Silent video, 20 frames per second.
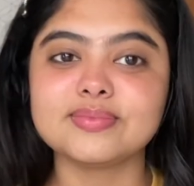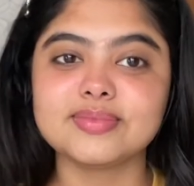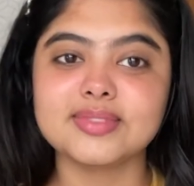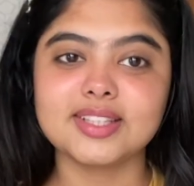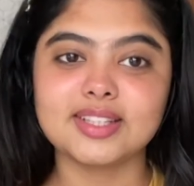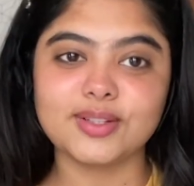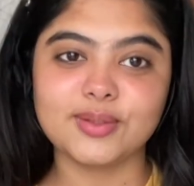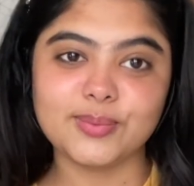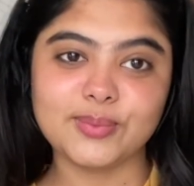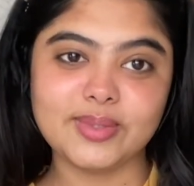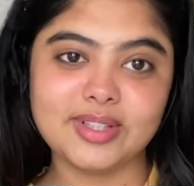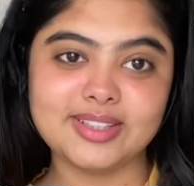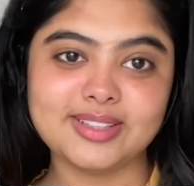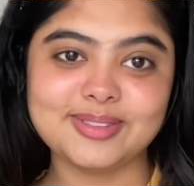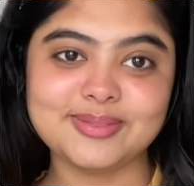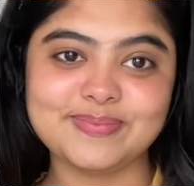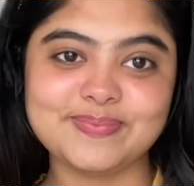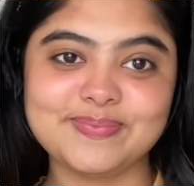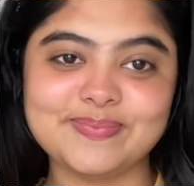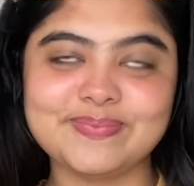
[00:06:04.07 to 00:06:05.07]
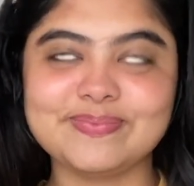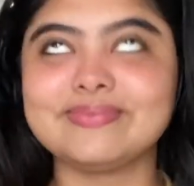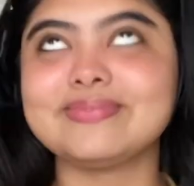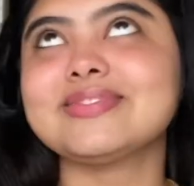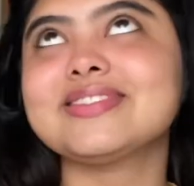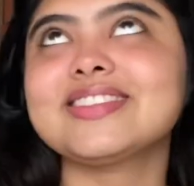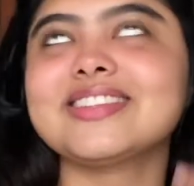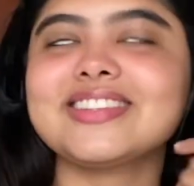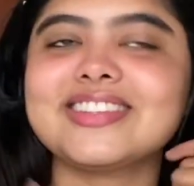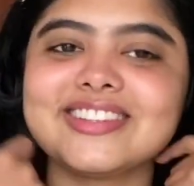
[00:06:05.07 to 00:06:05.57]
Chasing
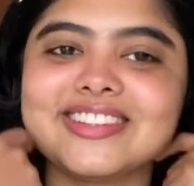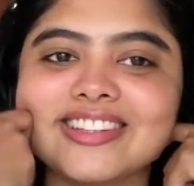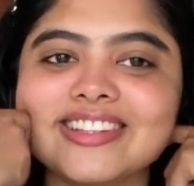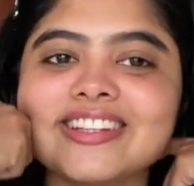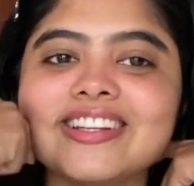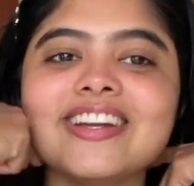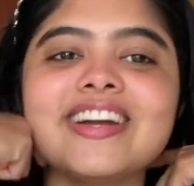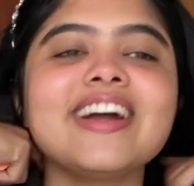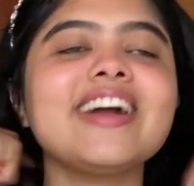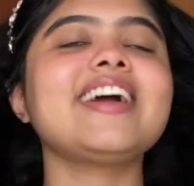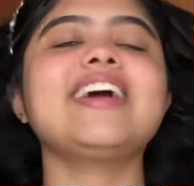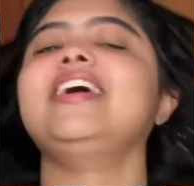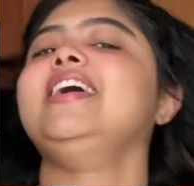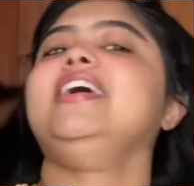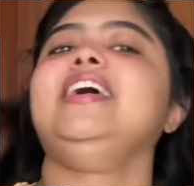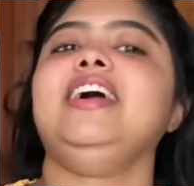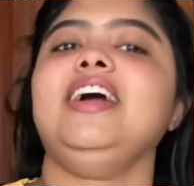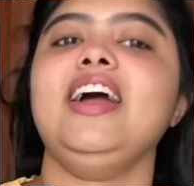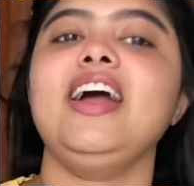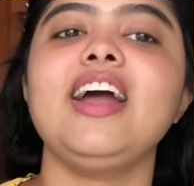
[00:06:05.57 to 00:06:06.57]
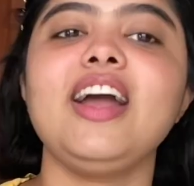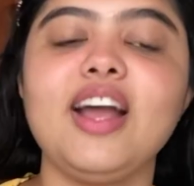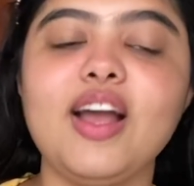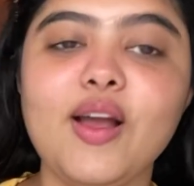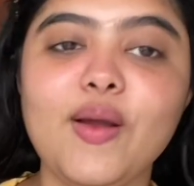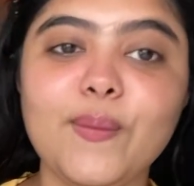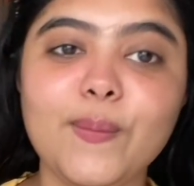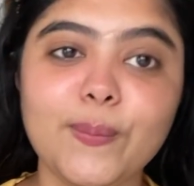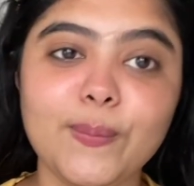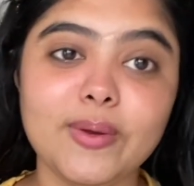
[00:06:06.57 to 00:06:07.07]
stars and holding you.
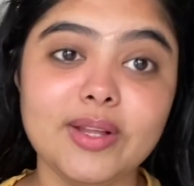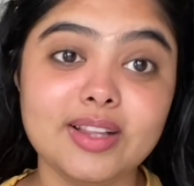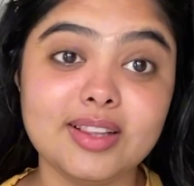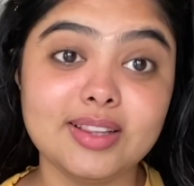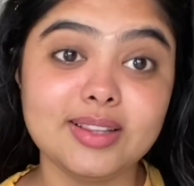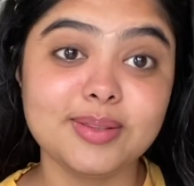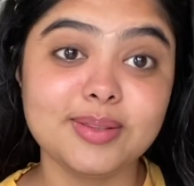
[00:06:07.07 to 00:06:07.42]
Well,